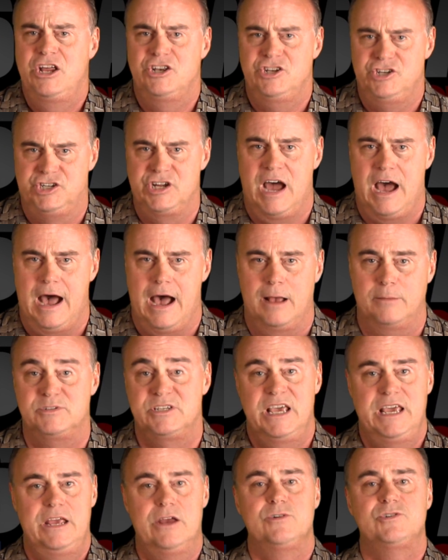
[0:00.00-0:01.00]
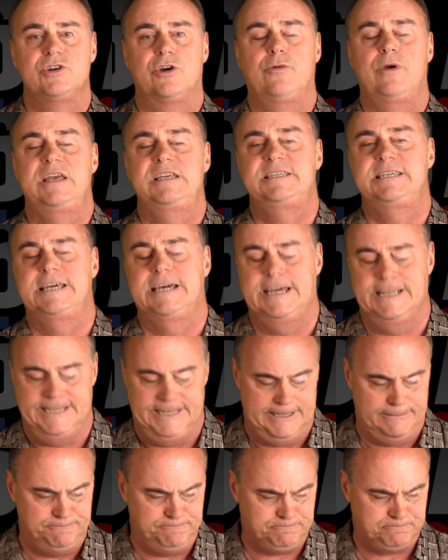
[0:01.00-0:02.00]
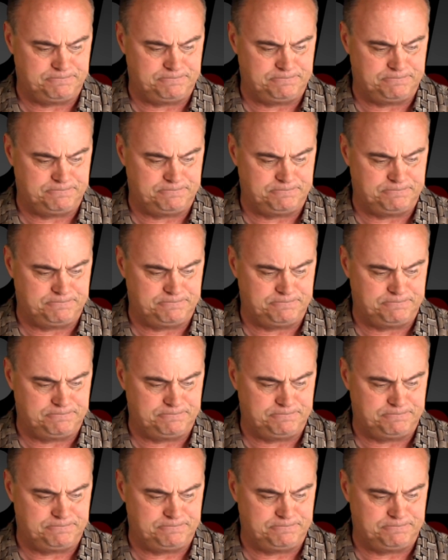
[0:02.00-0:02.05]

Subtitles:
jobs. Here's a crazy idea.